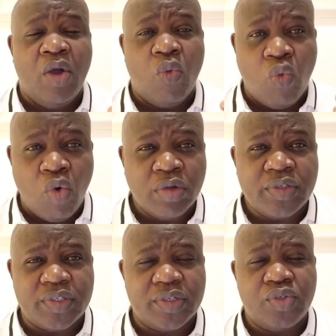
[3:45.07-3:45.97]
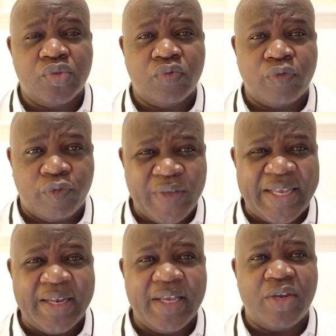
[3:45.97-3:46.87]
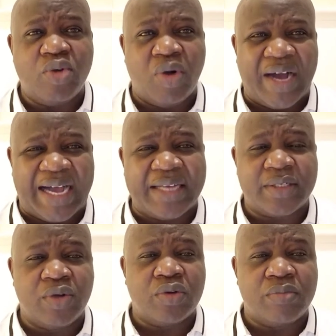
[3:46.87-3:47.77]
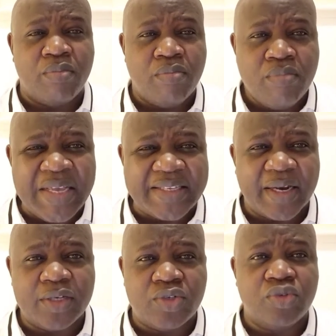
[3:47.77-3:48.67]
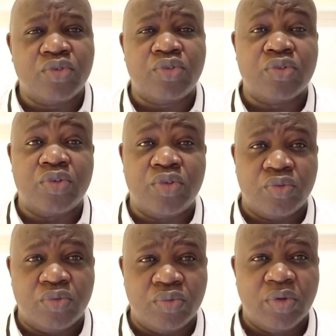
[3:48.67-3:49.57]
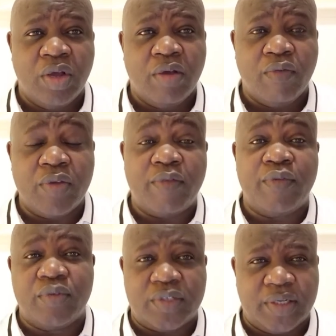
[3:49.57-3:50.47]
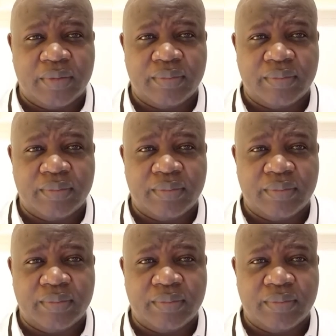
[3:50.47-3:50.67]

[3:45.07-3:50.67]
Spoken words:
what you feel in your heart God ministering to you to do for the future.